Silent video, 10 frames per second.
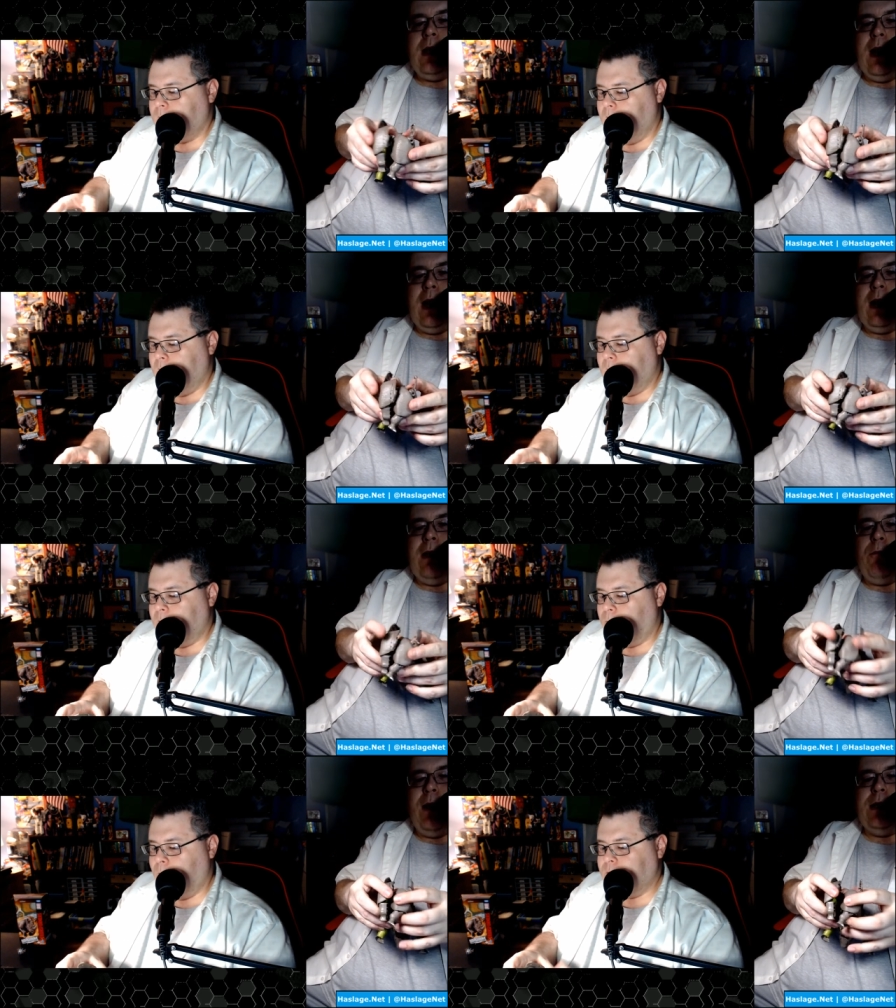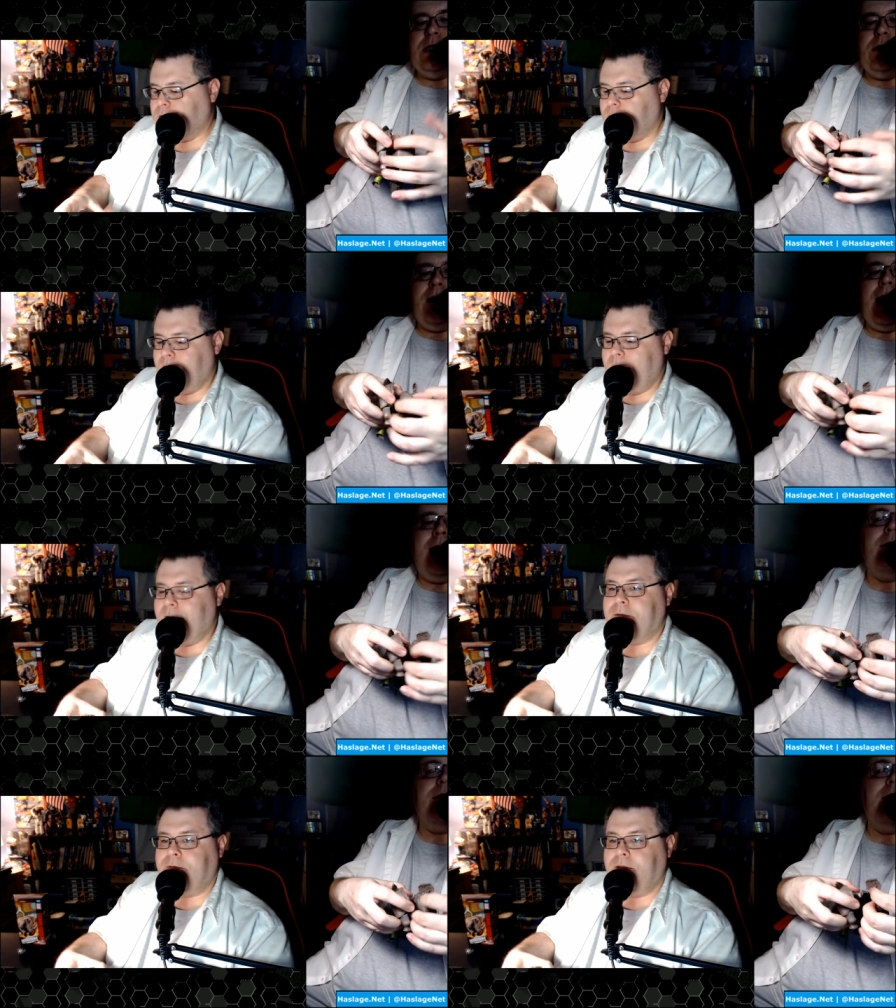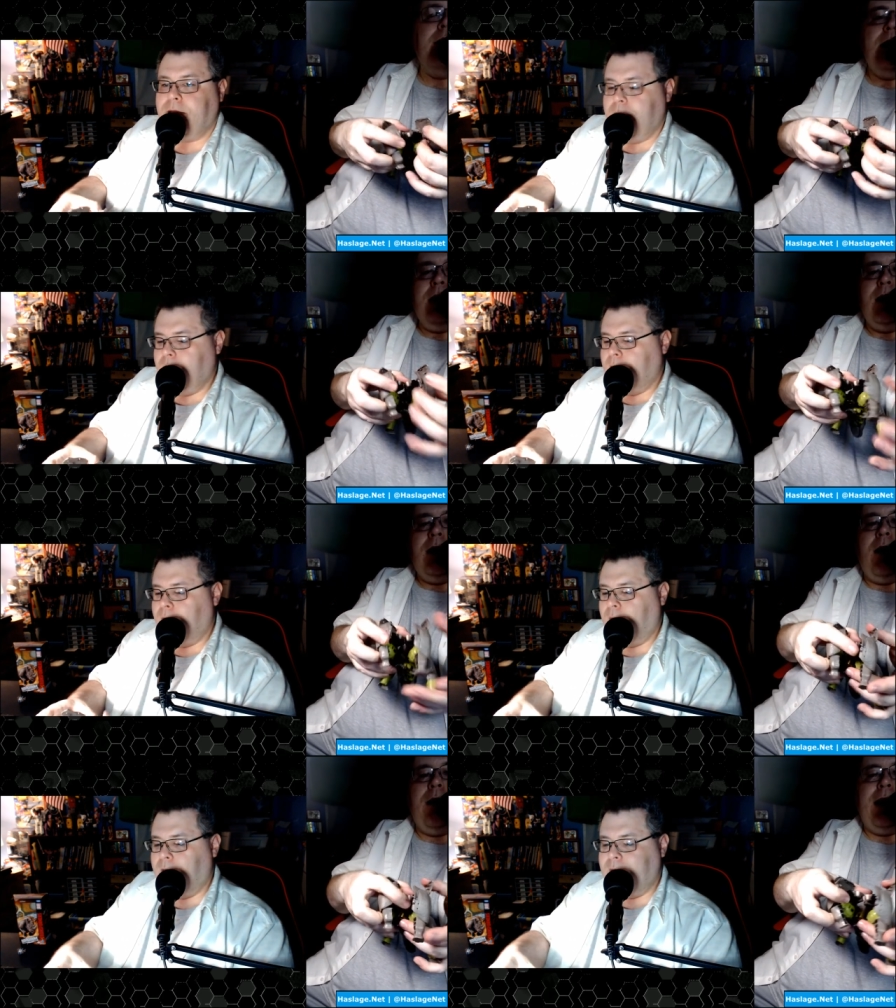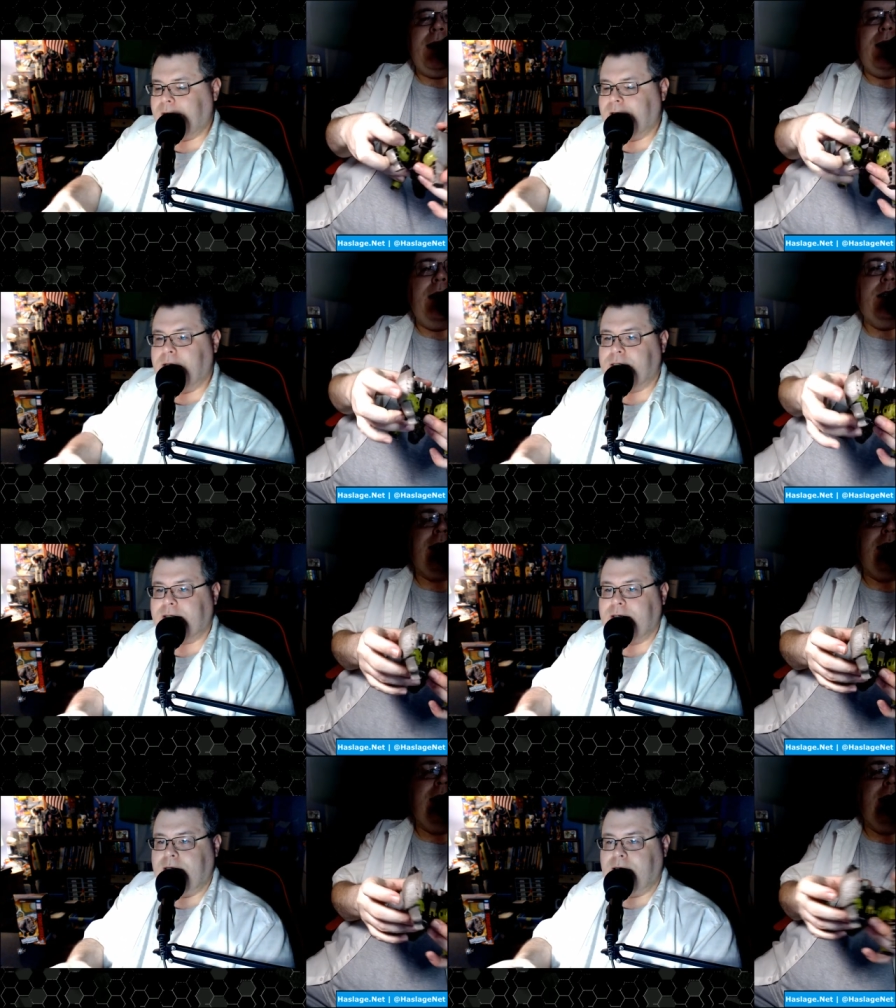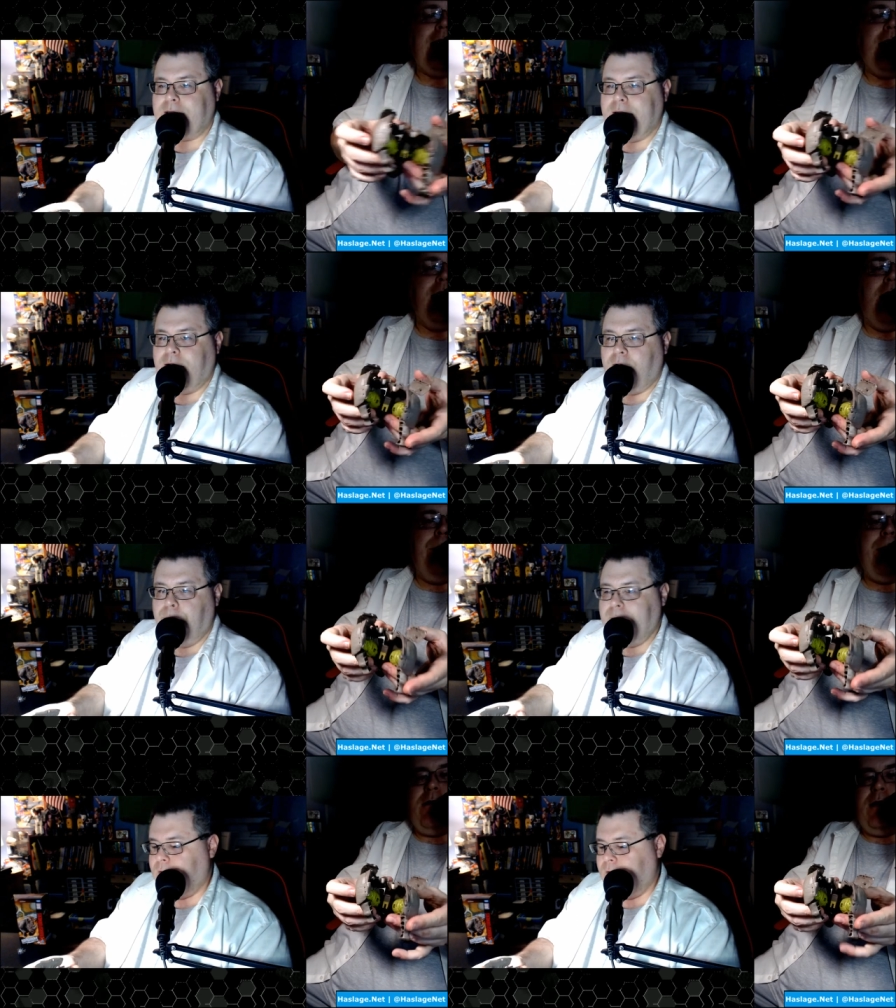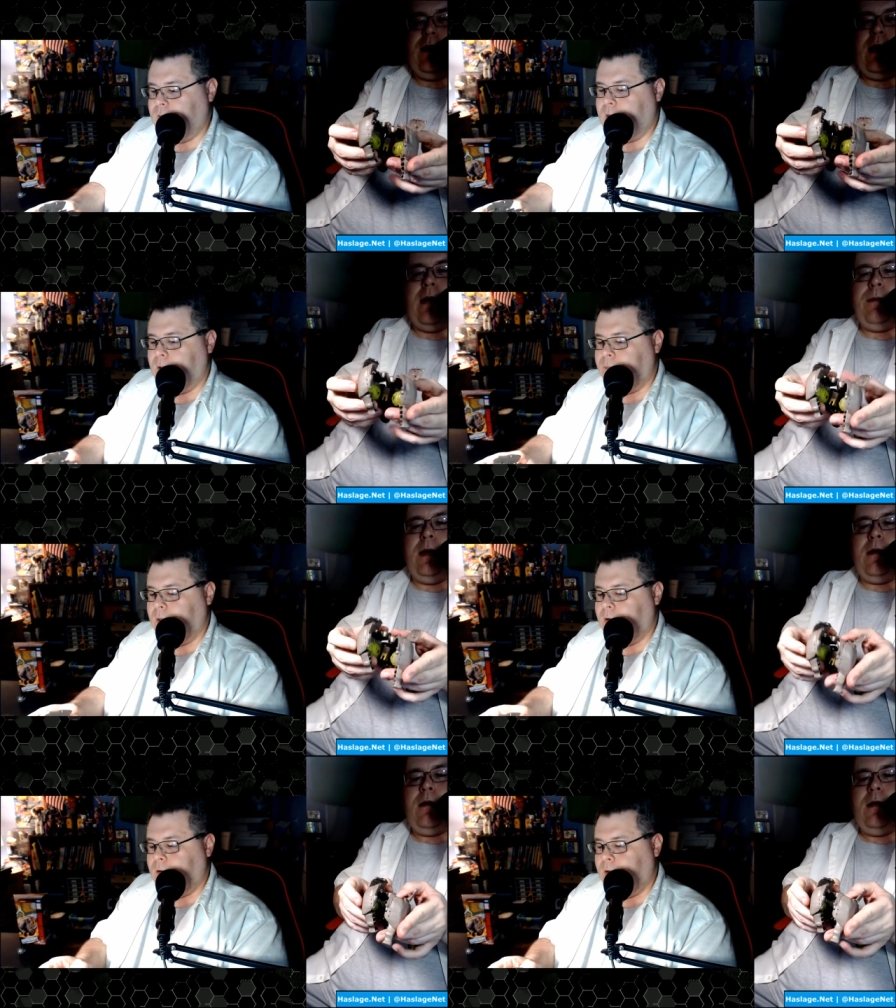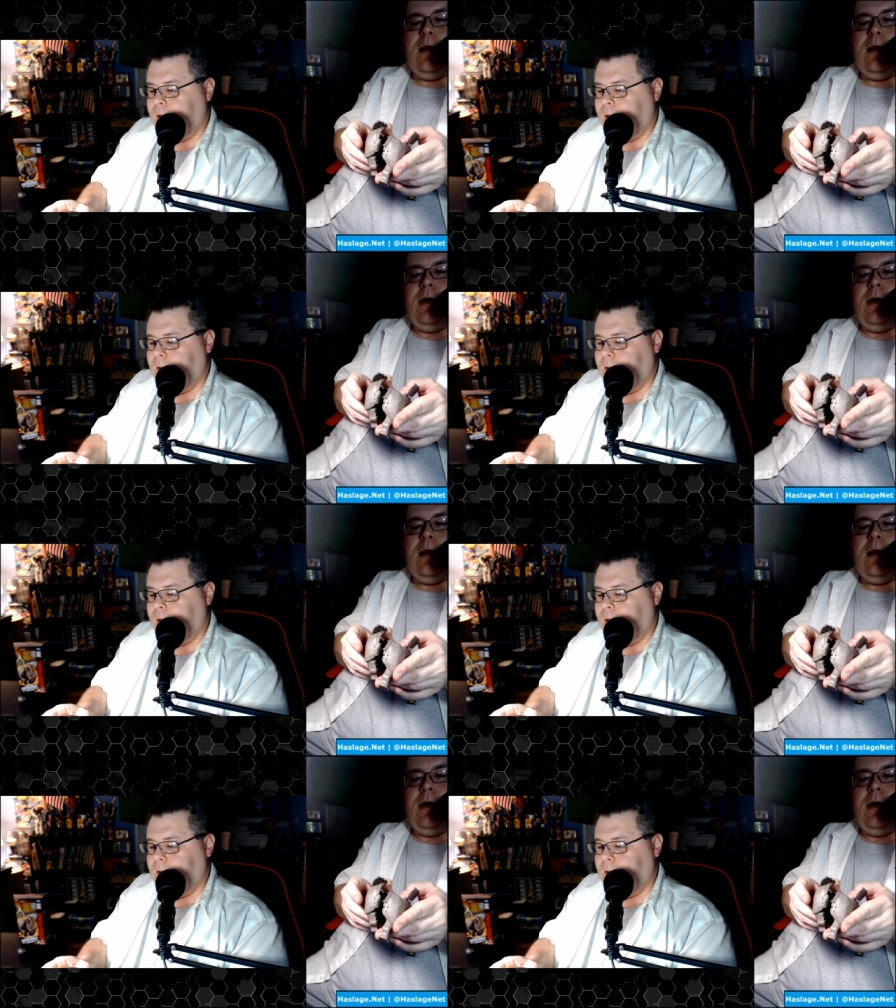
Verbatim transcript: Once you have all that done, you just kind of open everything up here.